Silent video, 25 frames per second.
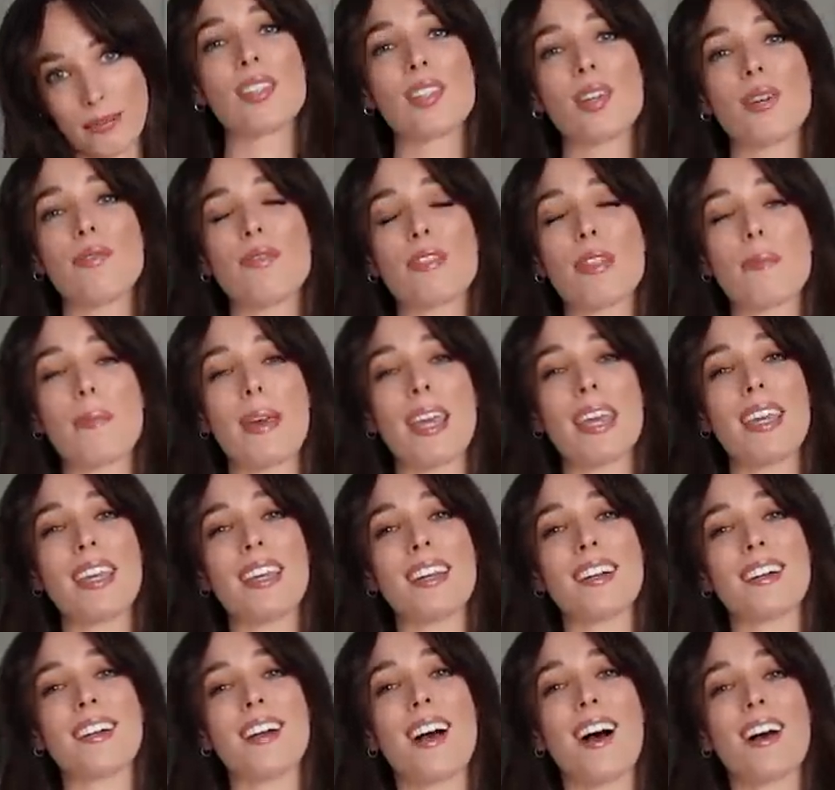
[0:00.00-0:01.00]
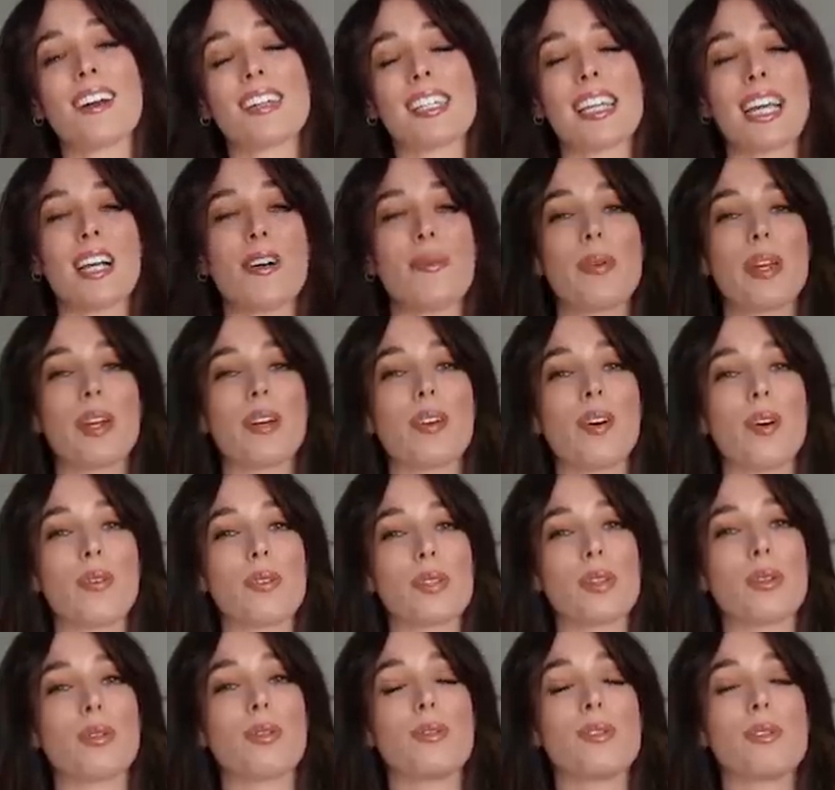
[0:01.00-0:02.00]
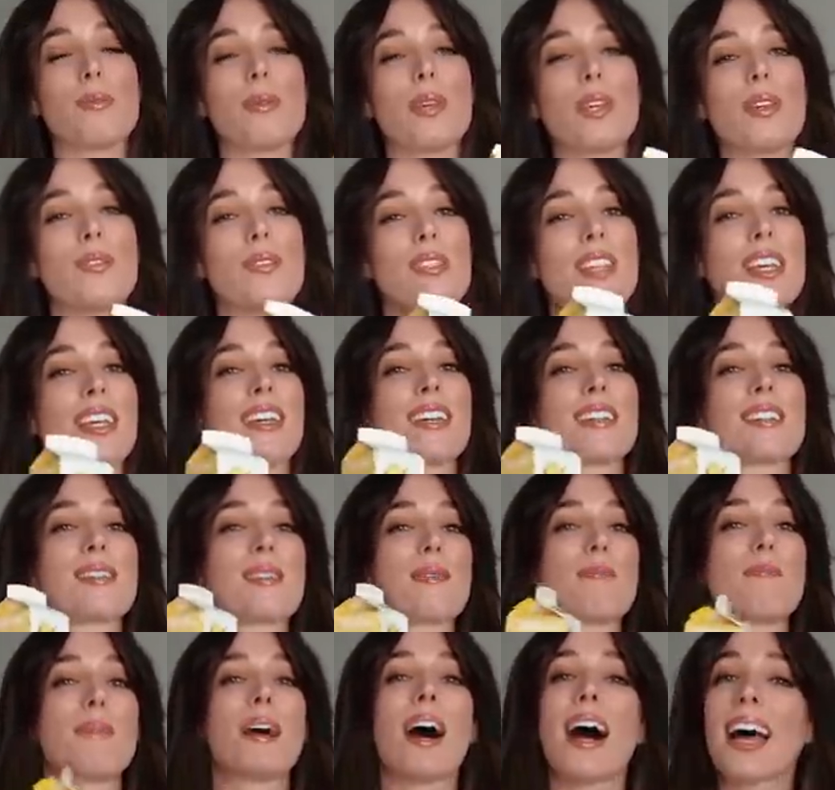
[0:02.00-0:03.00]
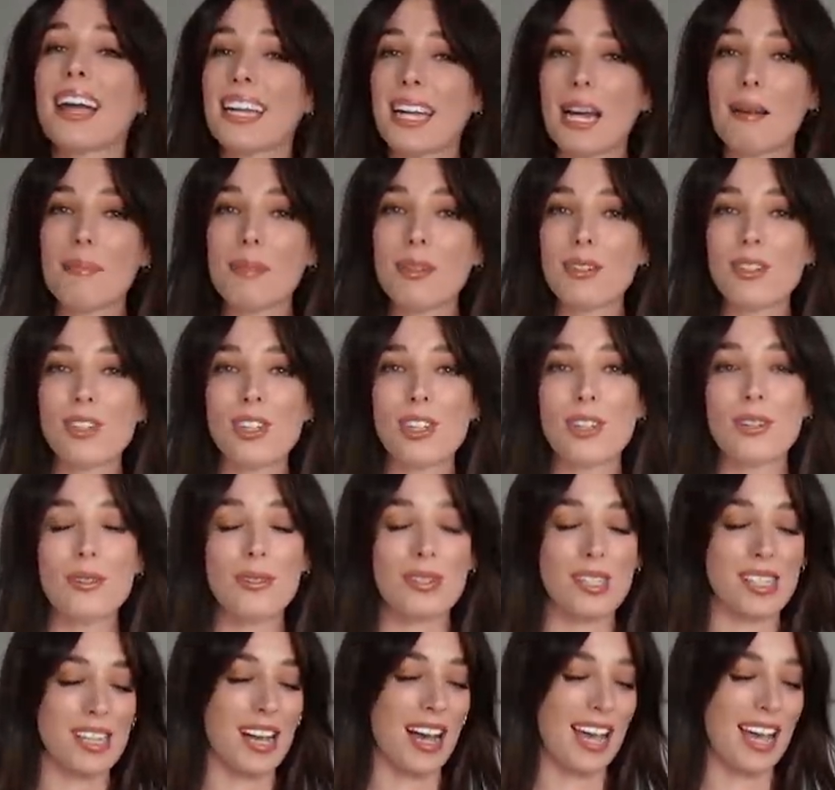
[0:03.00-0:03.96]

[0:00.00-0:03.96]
So for the painkiller cocktail, we are also going to be using some pineapple juice.